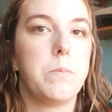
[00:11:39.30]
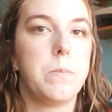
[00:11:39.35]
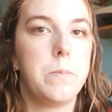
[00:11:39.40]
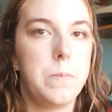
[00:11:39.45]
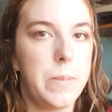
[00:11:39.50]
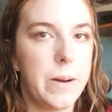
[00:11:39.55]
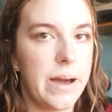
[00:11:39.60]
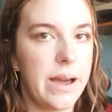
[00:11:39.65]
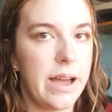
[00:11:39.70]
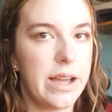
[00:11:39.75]

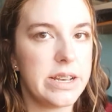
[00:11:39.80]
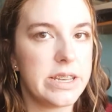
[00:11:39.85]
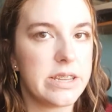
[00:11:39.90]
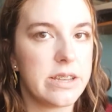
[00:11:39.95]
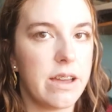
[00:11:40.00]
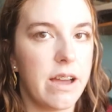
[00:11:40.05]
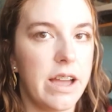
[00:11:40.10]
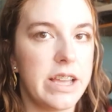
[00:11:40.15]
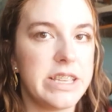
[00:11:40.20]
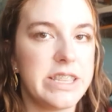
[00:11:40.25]
But
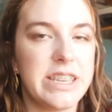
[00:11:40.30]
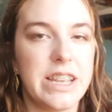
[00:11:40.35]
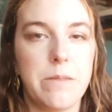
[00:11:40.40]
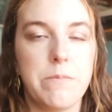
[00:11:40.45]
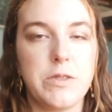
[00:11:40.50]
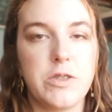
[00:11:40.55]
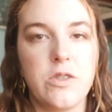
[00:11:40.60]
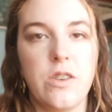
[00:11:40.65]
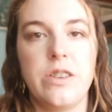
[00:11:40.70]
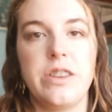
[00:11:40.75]
I set up
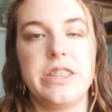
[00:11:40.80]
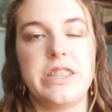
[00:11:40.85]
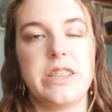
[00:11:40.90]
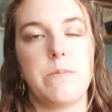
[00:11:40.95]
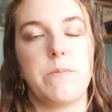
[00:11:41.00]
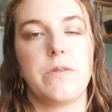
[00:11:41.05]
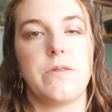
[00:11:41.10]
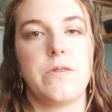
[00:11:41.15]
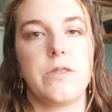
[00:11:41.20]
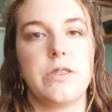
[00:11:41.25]
the tree on
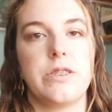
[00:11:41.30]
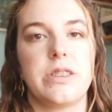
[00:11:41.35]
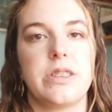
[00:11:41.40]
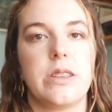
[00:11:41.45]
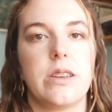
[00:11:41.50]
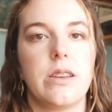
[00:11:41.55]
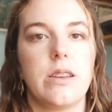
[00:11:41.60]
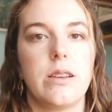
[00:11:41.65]
December 1st.